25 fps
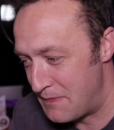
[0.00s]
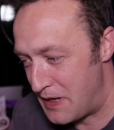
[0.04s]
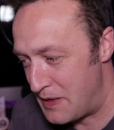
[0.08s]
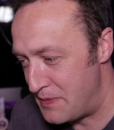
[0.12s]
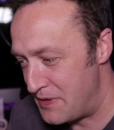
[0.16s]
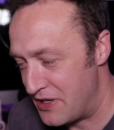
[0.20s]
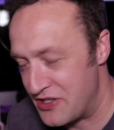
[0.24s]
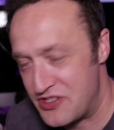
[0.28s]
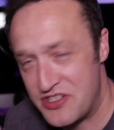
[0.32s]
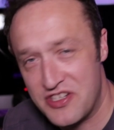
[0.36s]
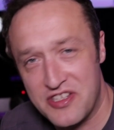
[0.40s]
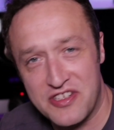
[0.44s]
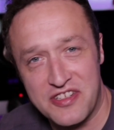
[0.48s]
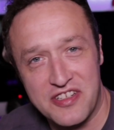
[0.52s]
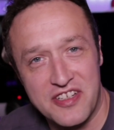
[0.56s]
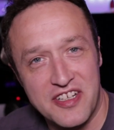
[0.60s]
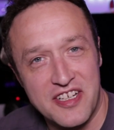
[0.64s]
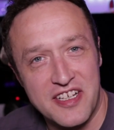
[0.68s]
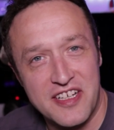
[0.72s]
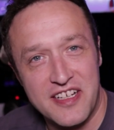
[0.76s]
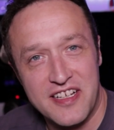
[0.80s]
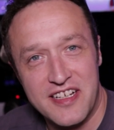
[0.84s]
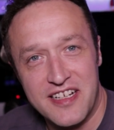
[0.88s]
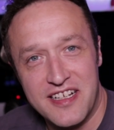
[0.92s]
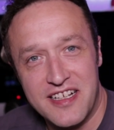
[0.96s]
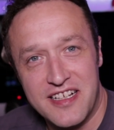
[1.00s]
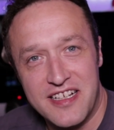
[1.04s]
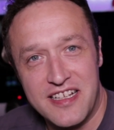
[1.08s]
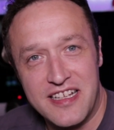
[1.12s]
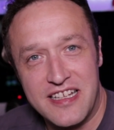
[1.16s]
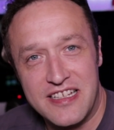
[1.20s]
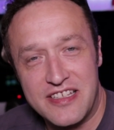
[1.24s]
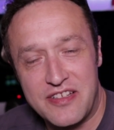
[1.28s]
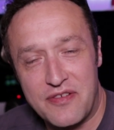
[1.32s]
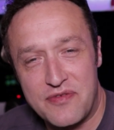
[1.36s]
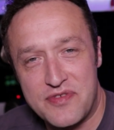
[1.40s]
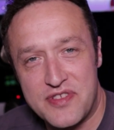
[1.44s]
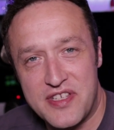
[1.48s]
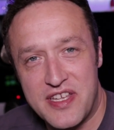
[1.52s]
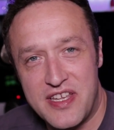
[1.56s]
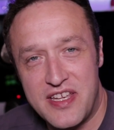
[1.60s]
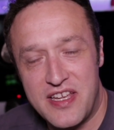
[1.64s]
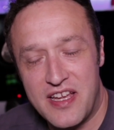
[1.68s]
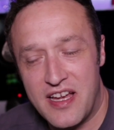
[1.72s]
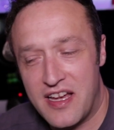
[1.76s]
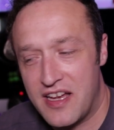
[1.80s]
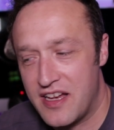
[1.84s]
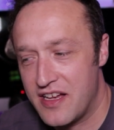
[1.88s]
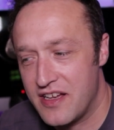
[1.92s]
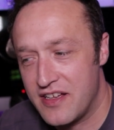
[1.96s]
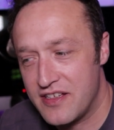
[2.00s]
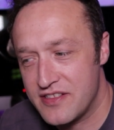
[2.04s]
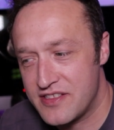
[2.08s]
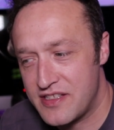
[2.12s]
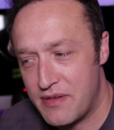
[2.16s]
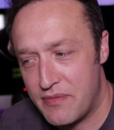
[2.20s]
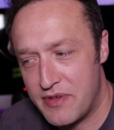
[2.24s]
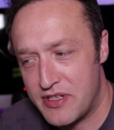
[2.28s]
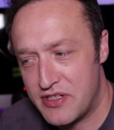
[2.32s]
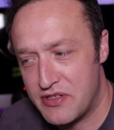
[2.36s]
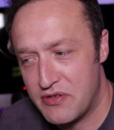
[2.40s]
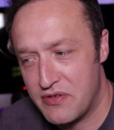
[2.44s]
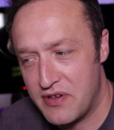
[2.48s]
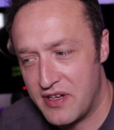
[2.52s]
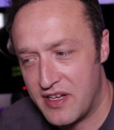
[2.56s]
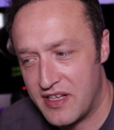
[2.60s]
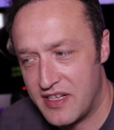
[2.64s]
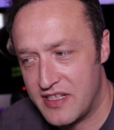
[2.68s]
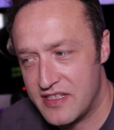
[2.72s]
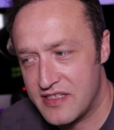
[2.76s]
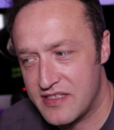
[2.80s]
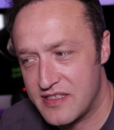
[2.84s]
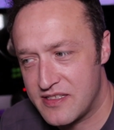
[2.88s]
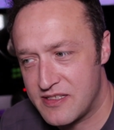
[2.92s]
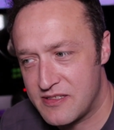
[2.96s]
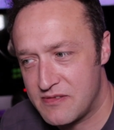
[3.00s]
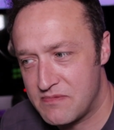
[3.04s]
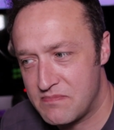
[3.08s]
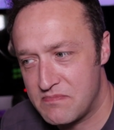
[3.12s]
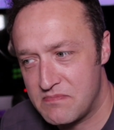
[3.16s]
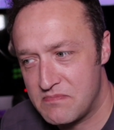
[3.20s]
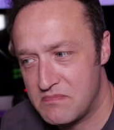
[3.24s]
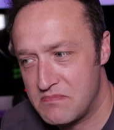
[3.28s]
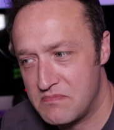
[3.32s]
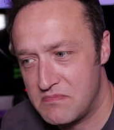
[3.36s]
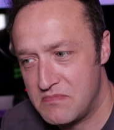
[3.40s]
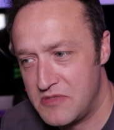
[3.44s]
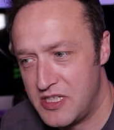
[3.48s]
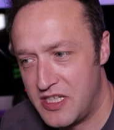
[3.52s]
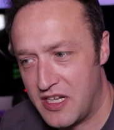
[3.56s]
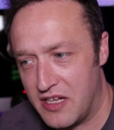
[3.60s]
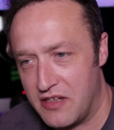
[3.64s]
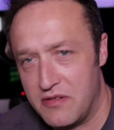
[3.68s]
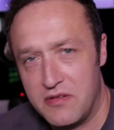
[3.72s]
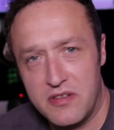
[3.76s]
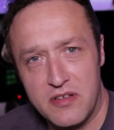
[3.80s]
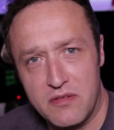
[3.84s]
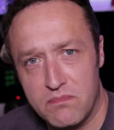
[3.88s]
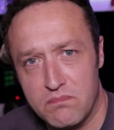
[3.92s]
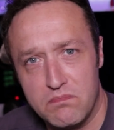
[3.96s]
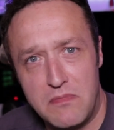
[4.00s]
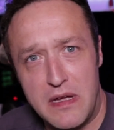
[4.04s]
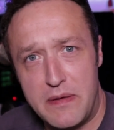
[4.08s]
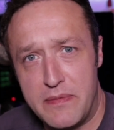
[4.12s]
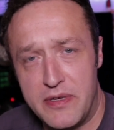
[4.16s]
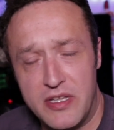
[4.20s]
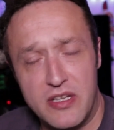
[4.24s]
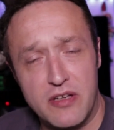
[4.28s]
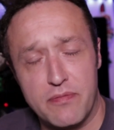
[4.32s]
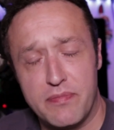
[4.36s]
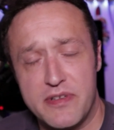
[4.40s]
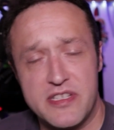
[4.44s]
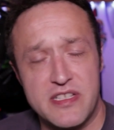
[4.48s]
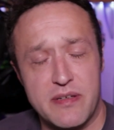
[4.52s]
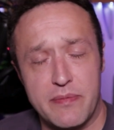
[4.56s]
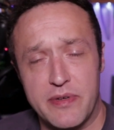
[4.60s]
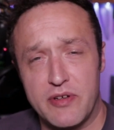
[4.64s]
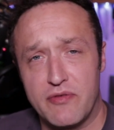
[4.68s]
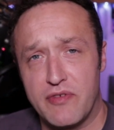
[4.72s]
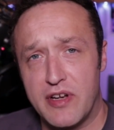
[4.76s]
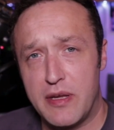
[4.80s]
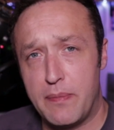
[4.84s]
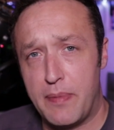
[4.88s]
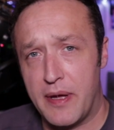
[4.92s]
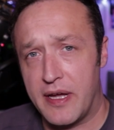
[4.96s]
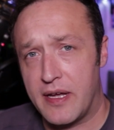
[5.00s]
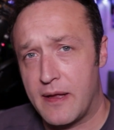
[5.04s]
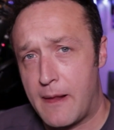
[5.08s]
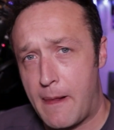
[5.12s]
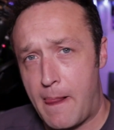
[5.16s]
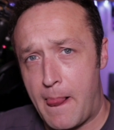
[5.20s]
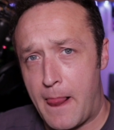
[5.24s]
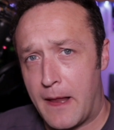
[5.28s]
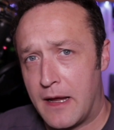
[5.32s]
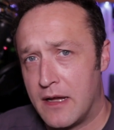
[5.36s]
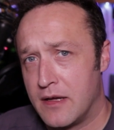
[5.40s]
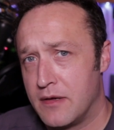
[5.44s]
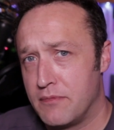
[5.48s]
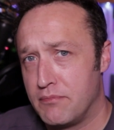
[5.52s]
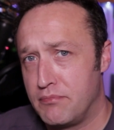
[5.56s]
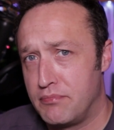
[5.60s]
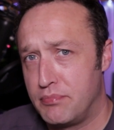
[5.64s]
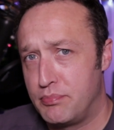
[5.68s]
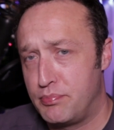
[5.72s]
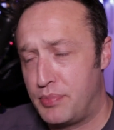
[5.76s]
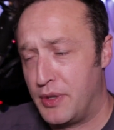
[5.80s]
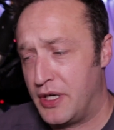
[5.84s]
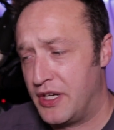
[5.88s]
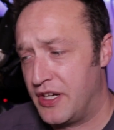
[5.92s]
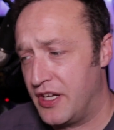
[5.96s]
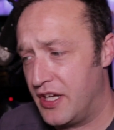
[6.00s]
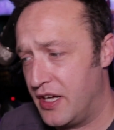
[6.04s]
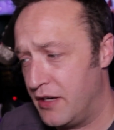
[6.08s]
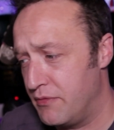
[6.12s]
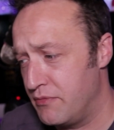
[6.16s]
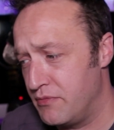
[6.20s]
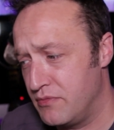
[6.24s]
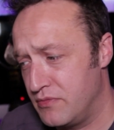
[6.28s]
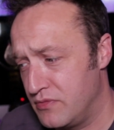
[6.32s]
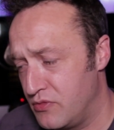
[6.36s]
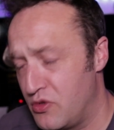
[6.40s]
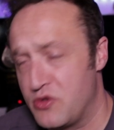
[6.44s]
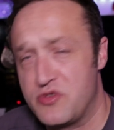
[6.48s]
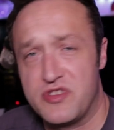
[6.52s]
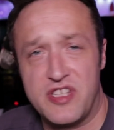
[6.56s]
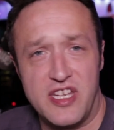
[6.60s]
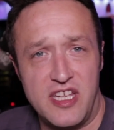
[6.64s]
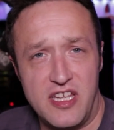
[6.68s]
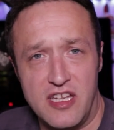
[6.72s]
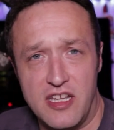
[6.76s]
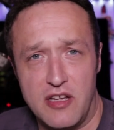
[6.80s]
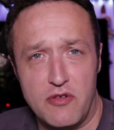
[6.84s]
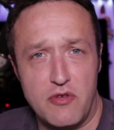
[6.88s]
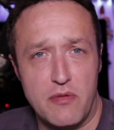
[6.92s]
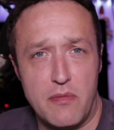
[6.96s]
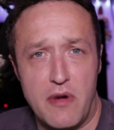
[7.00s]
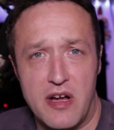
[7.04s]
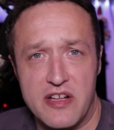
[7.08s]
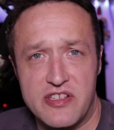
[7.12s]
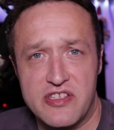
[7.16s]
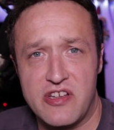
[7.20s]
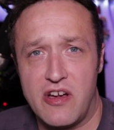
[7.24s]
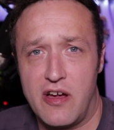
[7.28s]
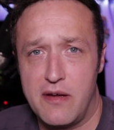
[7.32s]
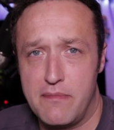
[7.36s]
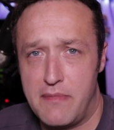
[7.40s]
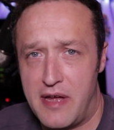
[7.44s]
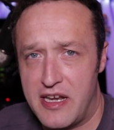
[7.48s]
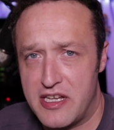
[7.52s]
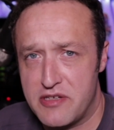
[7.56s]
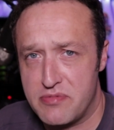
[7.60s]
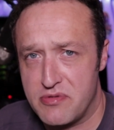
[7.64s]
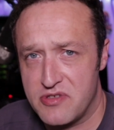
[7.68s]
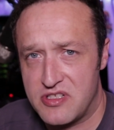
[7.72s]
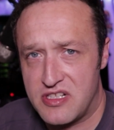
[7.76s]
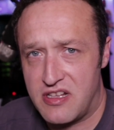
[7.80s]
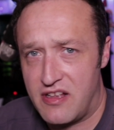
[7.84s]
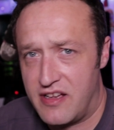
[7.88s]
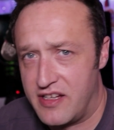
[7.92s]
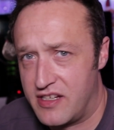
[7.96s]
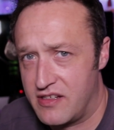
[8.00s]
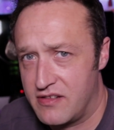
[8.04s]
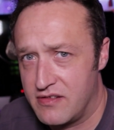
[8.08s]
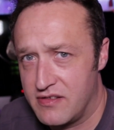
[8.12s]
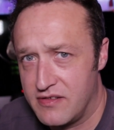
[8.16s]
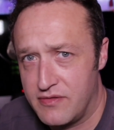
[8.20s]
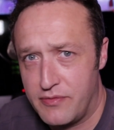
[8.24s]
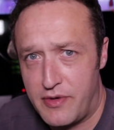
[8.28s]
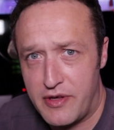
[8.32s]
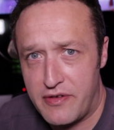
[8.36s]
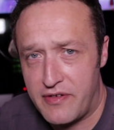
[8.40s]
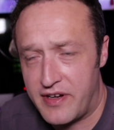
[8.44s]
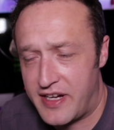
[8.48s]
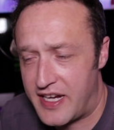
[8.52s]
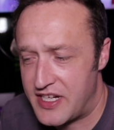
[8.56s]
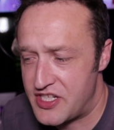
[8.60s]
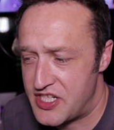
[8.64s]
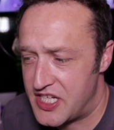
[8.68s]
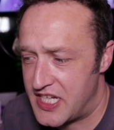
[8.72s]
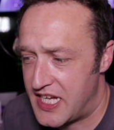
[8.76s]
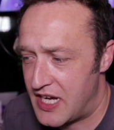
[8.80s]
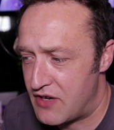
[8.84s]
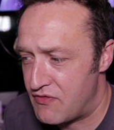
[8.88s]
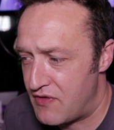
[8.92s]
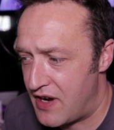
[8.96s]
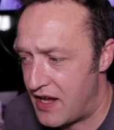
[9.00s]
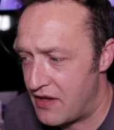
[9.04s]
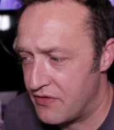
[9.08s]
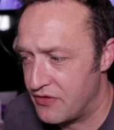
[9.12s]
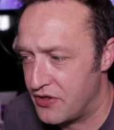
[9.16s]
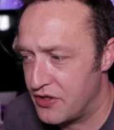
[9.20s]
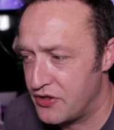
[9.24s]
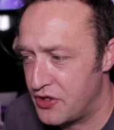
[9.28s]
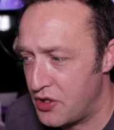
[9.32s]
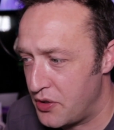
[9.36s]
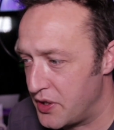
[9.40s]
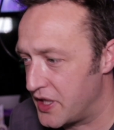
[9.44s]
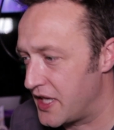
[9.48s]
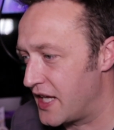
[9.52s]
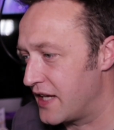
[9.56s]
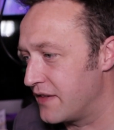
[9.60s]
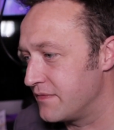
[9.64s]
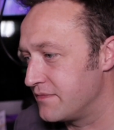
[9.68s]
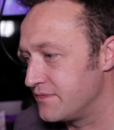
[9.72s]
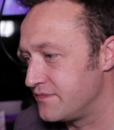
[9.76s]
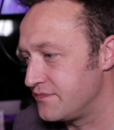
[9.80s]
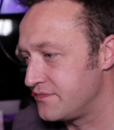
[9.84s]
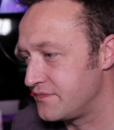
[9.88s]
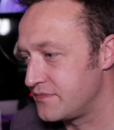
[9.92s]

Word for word: maybe I should. There's obviously uh, something to it and it's, you know, maybe it could be something really big. But um, we'll see, you know, what my time management's like, whether I can actually get round to doing that.